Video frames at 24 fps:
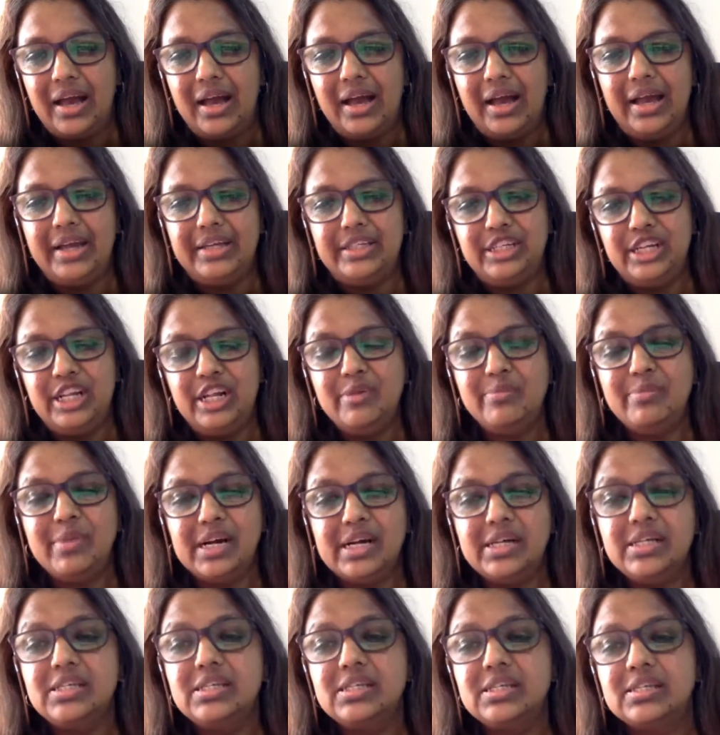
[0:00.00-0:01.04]
Actually,
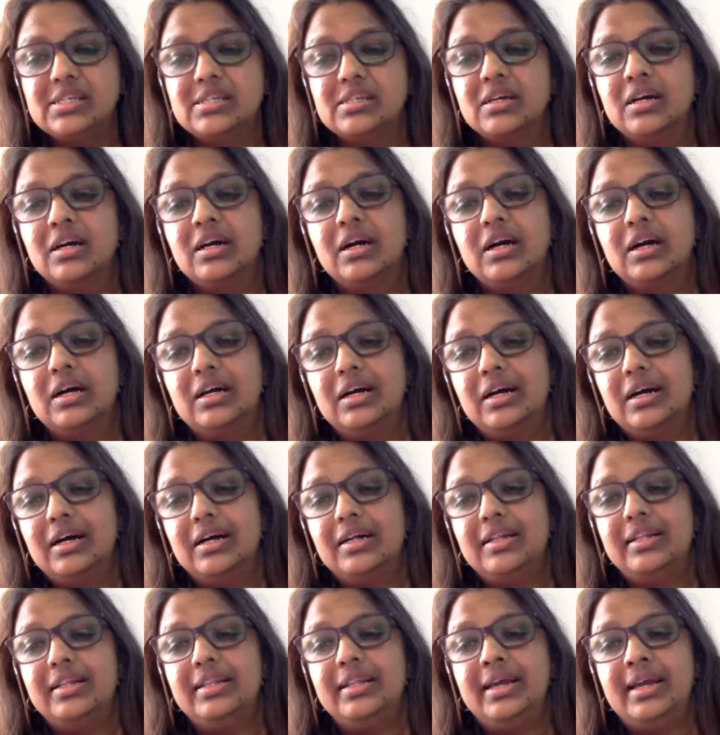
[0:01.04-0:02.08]
Mars,
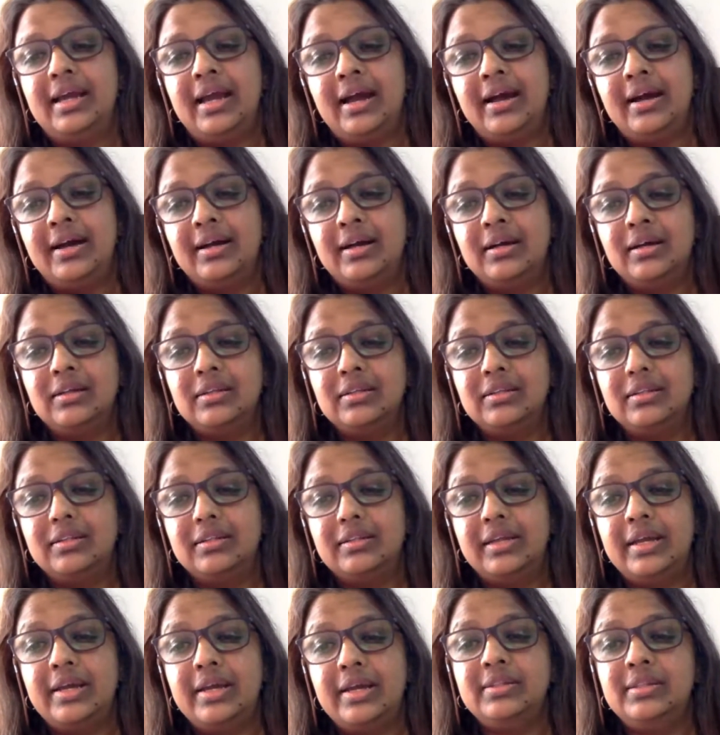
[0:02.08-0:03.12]
there are
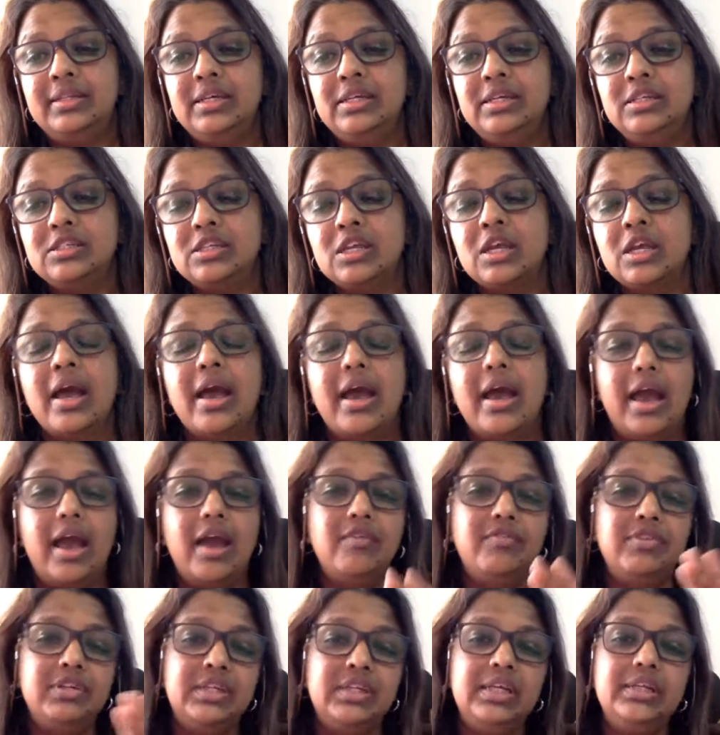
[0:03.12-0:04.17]
things.
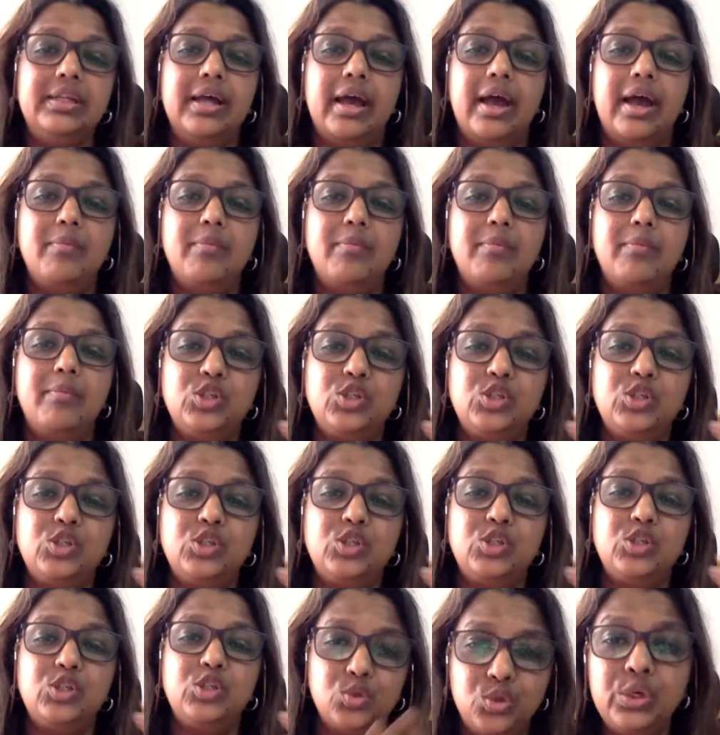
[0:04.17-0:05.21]
Everything that happens
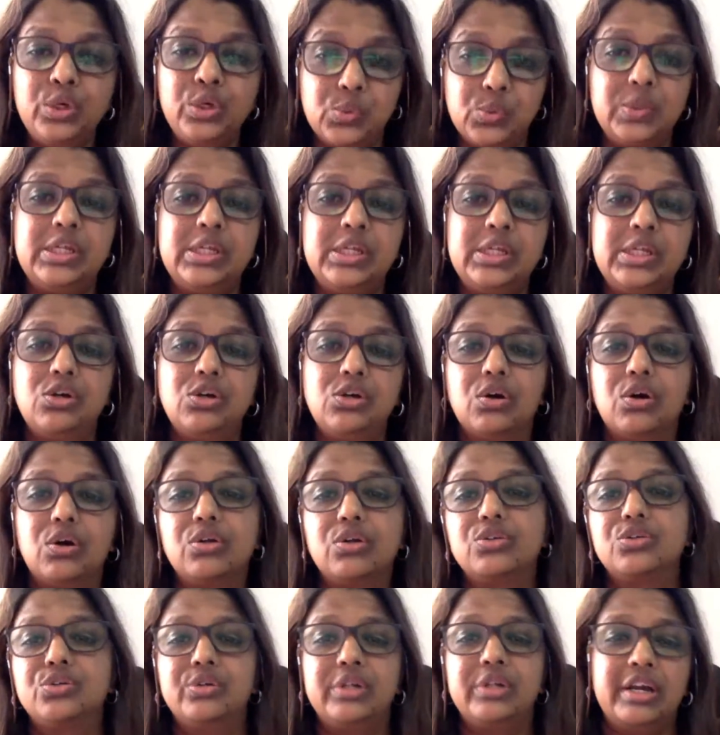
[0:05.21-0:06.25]
to you is
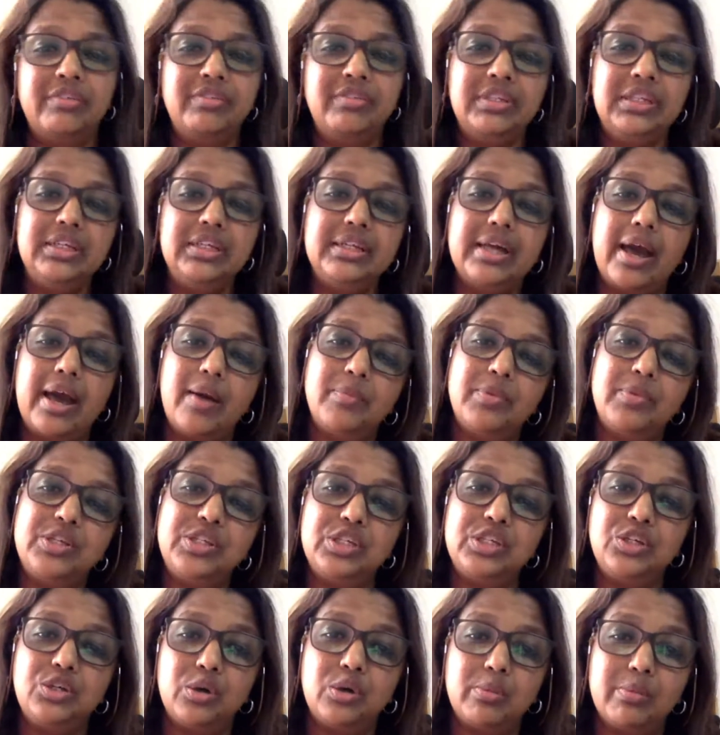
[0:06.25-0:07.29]
within your control. Everything
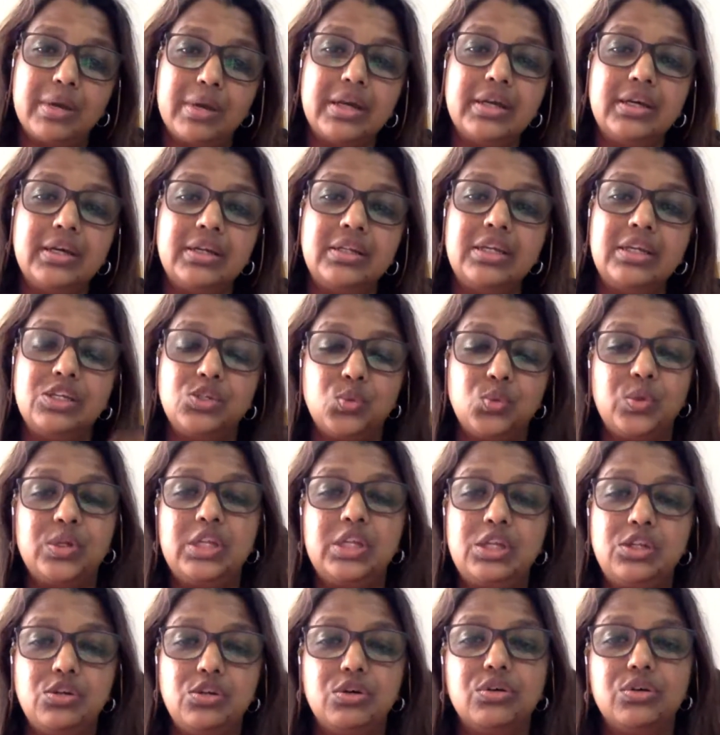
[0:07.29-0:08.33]
that happens in your
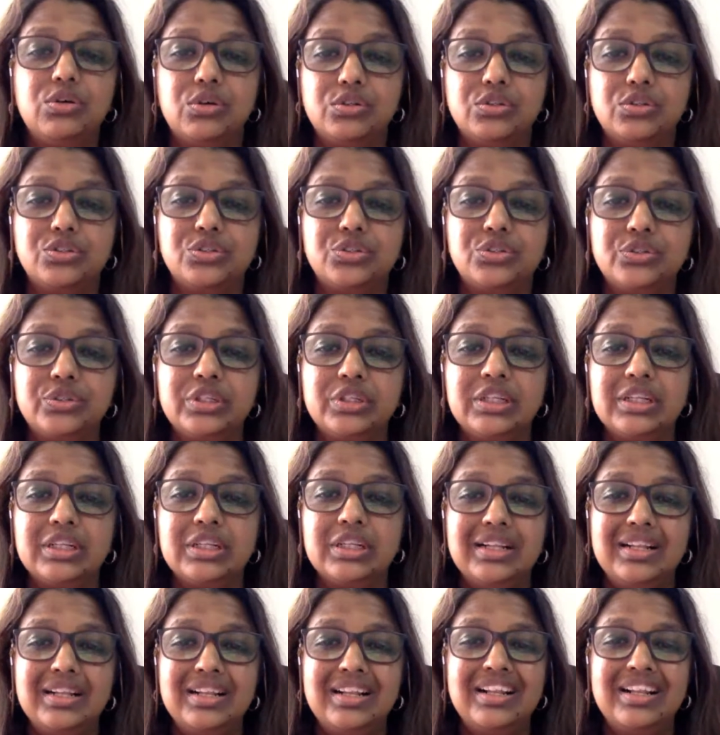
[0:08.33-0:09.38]
mind is within your
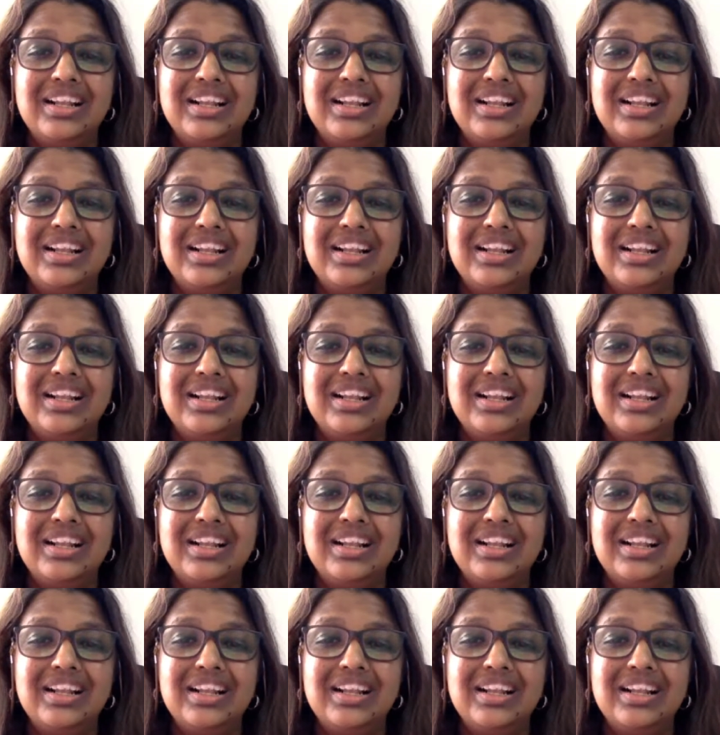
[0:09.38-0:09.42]
control.